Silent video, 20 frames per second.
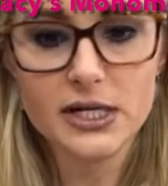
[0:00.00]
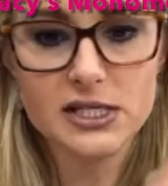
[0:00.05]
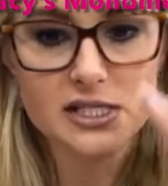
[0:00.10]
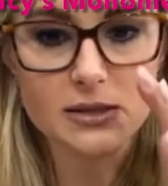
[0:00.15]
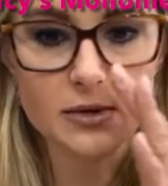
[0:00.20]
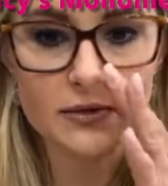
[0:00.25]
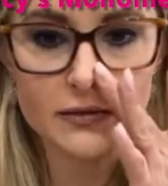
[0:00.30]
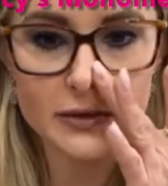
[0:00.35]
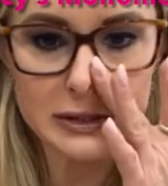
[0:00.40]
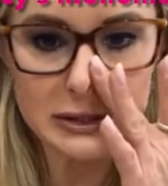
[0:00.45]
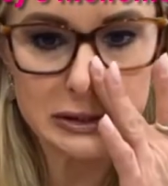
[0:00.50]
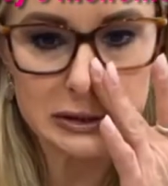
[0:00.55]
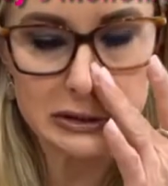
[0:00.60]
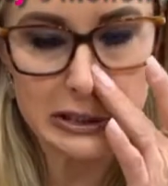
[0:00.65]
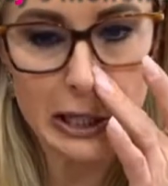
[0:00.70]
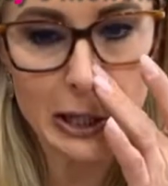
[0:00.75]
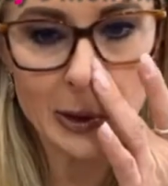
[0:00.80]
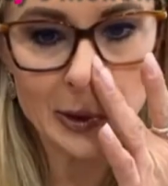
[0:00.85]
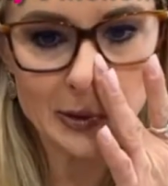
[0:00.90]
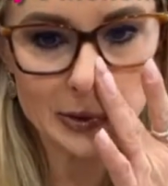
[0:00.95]
some of us
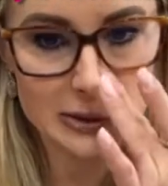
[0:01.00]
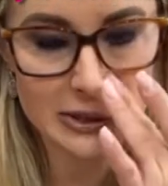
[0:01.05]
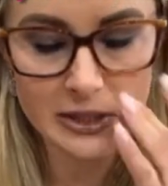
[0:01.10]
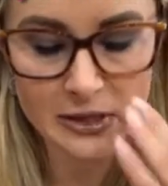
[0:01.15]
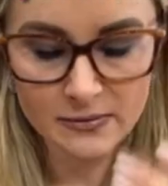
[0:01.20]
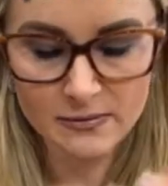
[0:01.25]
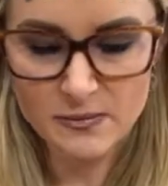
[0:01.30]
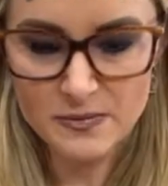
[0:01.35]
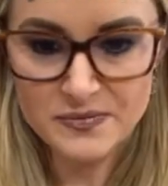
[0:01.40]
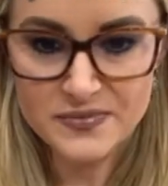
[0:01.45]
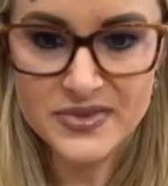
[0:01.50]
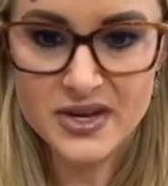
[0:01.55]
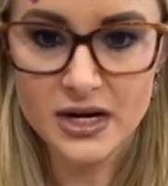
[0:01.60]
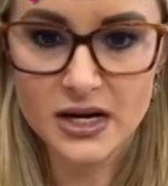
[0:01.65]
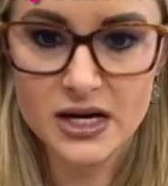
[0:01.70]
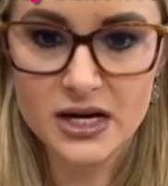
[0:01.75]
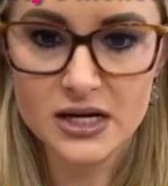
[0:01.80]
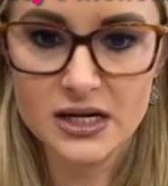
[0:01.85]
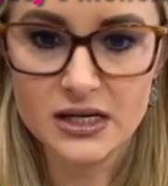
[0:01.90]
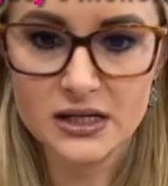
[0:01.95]
don't.
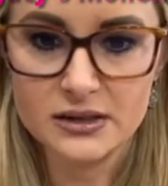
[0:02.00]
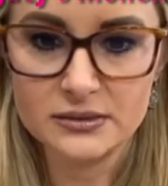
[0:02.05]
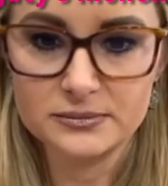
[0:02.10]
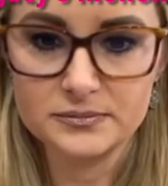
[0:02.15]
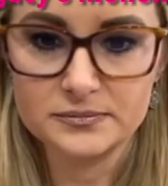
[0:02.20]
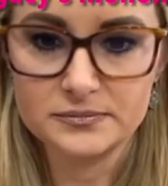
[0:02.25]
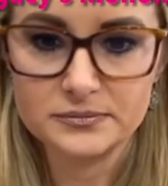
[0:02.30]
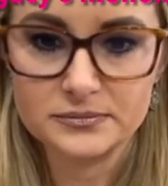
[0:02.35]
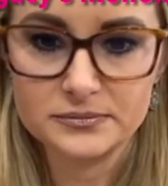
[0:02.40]
The